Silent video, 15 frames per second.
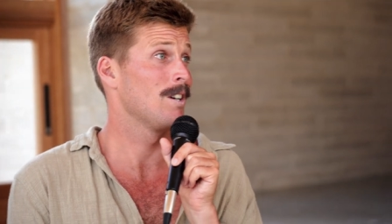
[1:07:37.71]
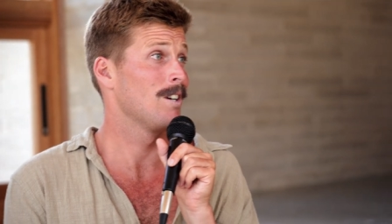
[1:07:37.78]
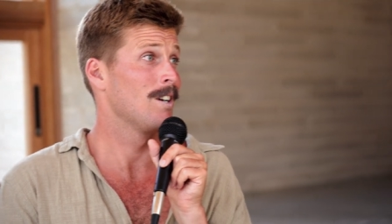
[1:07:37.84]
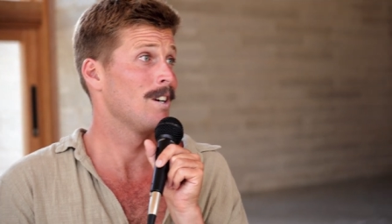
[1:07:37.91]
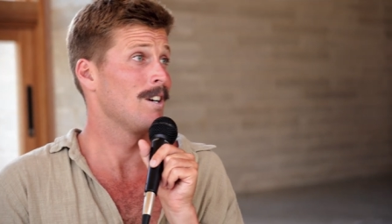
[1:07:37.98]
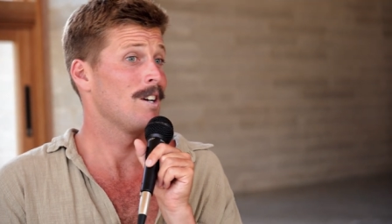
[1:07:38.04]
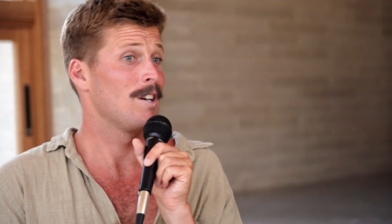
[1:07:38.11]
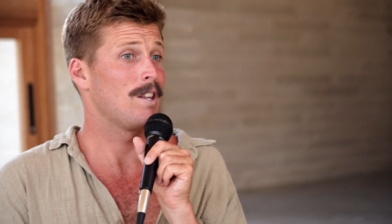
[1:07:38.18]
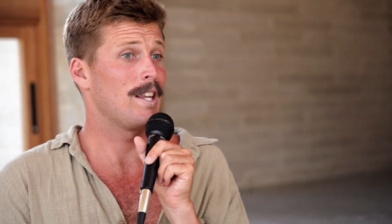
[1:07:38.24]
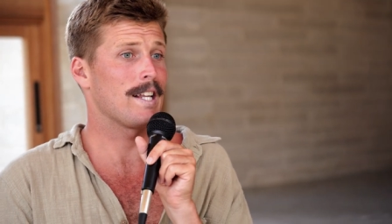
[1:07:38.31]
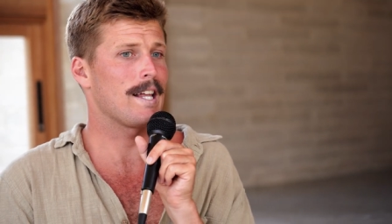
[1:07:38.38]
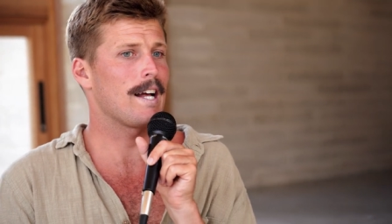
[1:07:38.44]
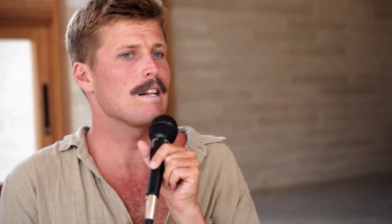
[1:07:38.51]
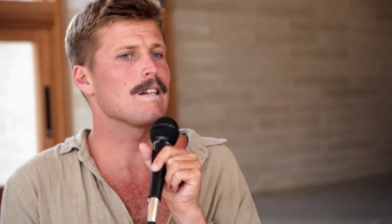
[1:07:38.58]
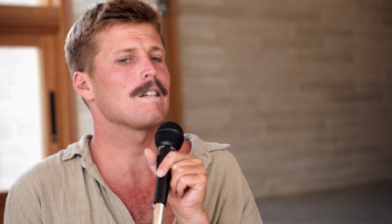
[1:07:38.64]
Mm. Like
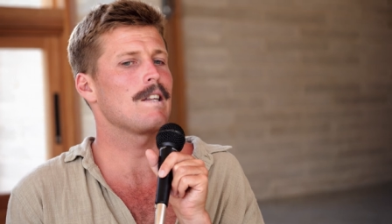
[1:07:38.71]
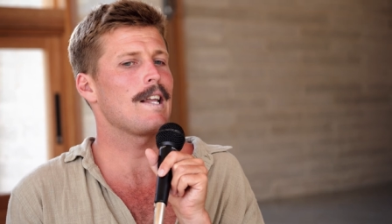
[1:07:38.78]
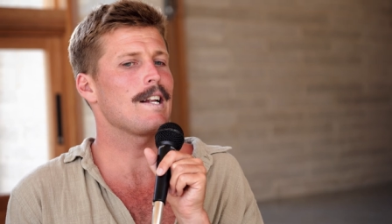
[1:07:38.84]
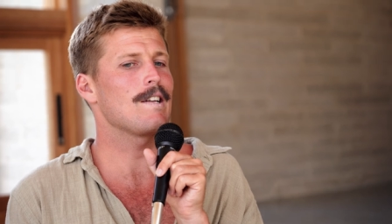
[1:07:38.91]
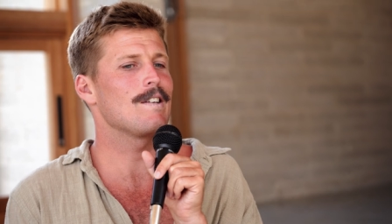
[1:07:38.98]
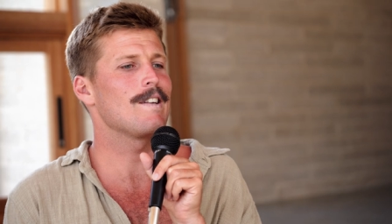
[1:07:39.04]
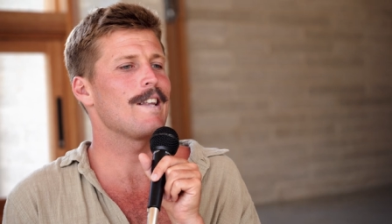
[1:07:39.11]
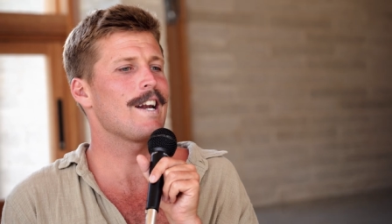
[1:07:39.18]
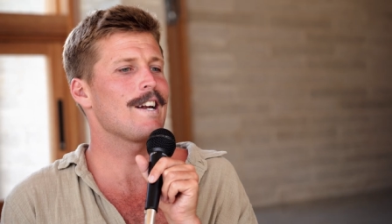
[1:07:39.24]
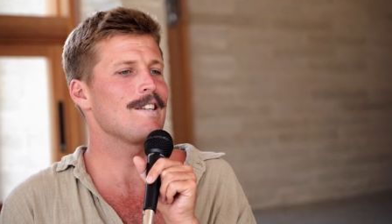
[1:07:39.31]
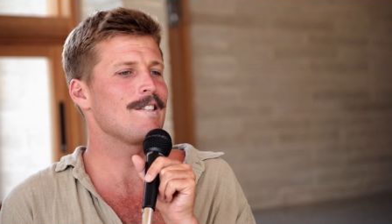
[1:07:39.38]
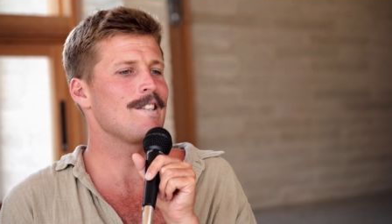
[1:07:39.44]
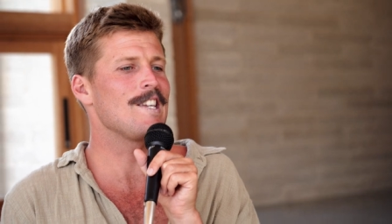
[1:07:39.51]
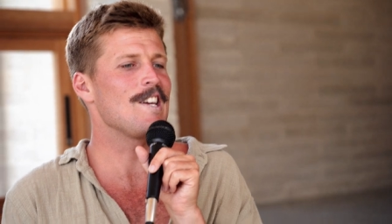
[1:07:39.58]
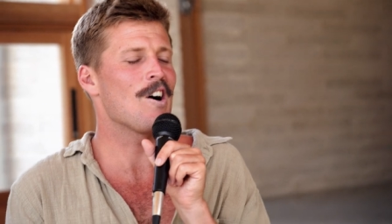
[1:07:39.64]
that is that is that
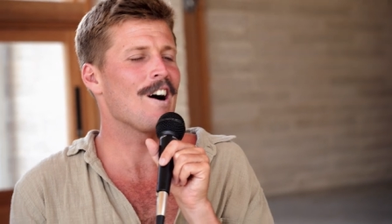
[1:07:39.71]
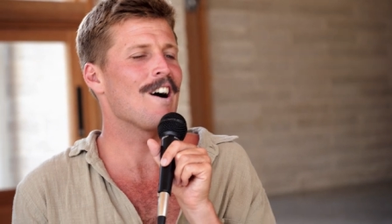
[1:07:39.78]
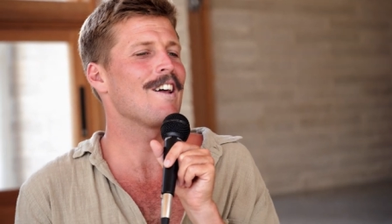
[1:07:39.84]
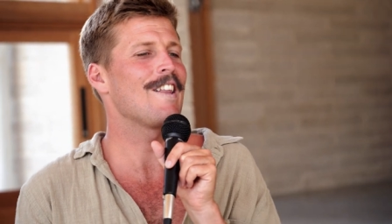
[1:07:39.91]
is the uh,